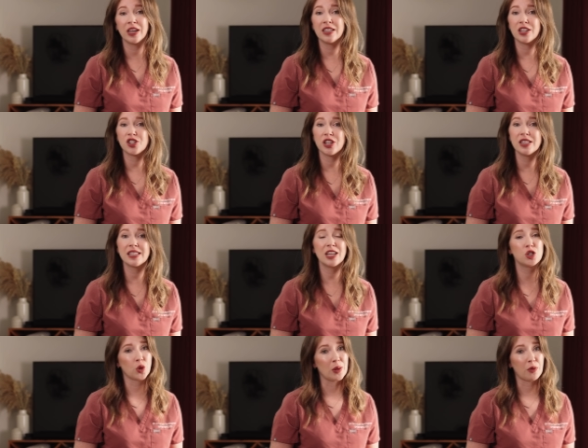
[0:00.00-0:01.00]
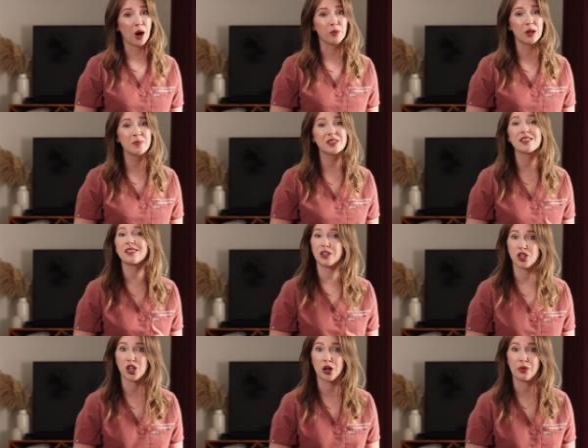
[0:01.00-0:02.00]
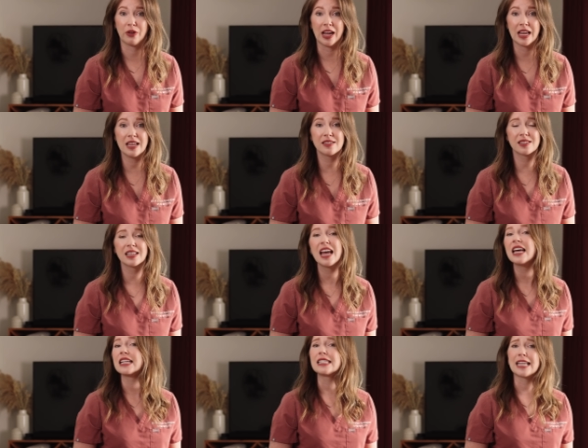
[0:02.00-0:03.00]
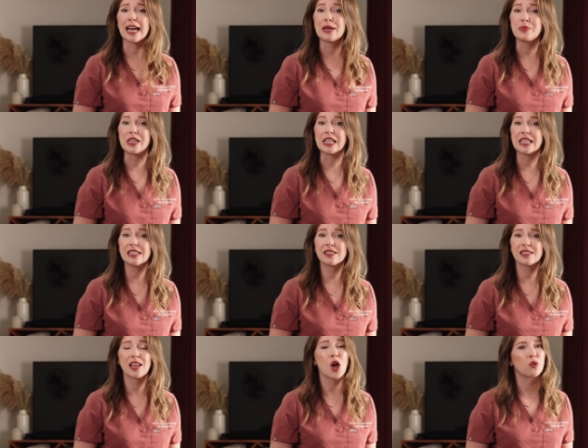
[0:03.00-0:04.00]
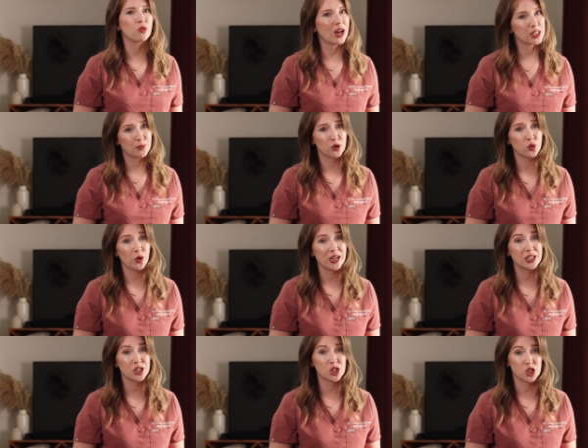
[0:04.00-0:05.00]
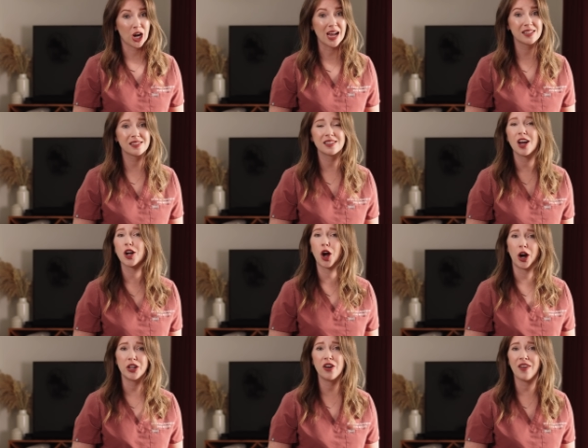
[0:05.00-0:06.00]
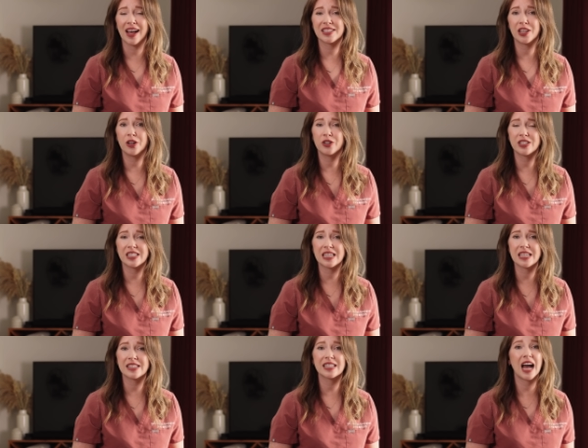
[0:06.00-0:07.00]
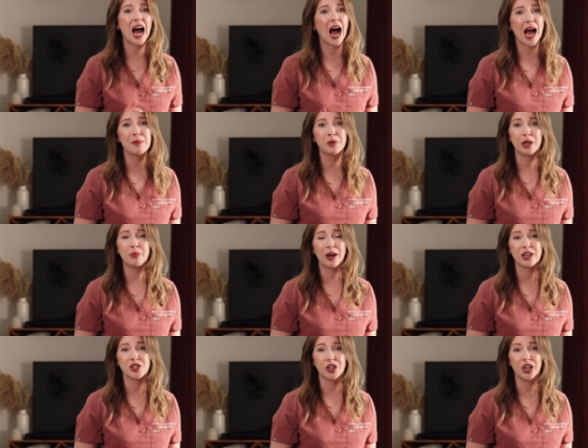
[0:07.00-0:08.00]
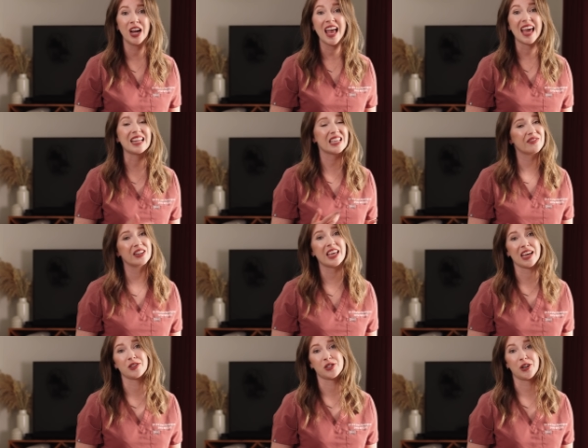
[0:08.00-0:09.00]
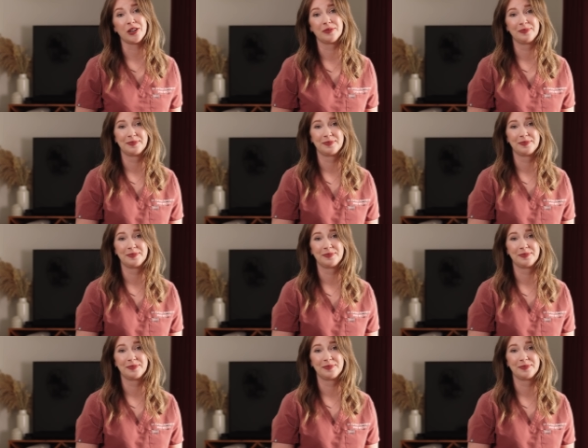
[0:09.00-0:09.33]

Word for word: conditions and joint problems, such as arthritis, diabetes, respiratory distress, cardiovascular disease, high blood pressure, and even cancer.